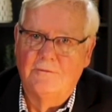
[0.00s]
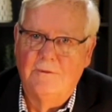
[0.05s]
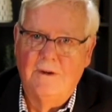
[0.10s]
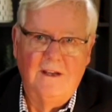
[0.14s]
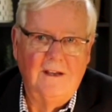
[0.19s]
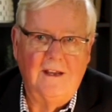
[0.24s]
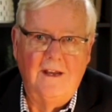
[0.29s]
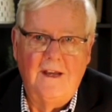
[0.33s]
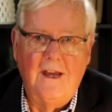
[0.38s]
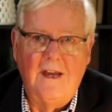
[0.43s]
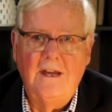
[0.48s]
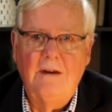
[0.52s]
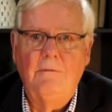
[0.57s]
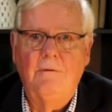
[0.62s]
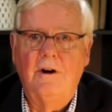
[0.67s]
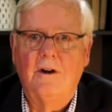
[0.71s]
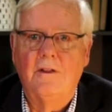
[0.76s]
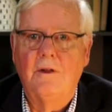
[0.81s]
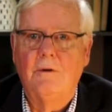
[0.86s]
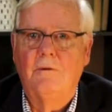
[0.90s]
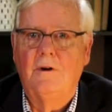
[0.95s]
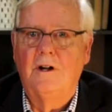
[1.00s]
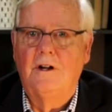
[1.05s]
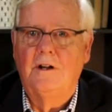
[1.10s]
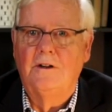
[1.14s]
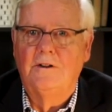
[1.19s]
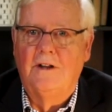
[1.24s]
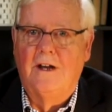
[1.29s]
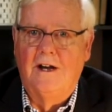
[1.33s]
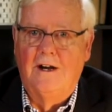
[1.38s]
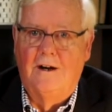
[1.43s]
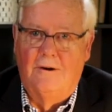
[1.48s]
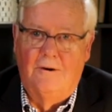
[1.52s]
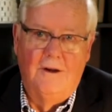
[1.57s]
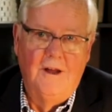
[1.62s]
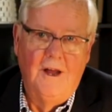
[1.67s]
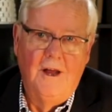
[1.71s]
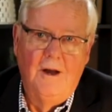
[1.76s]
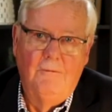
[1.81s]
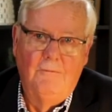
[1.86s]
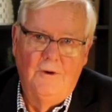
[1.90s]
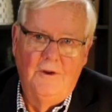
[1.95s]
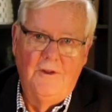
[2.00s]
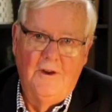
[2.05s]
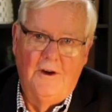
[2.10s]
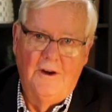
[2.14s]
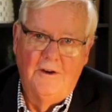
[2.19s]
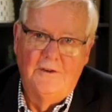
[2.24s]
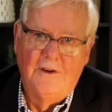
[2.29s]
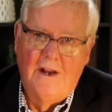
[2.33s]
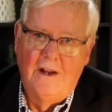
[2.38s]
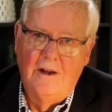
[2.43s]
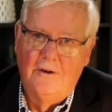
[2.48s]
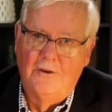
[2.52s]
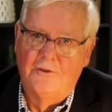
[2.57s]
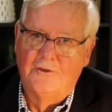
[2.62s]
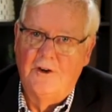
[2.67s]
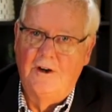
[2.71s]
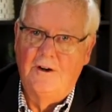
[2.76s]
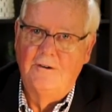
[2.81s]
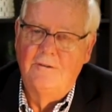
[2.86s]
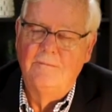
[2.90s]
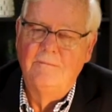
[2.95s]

We can get anywhere in the world now within a day or so.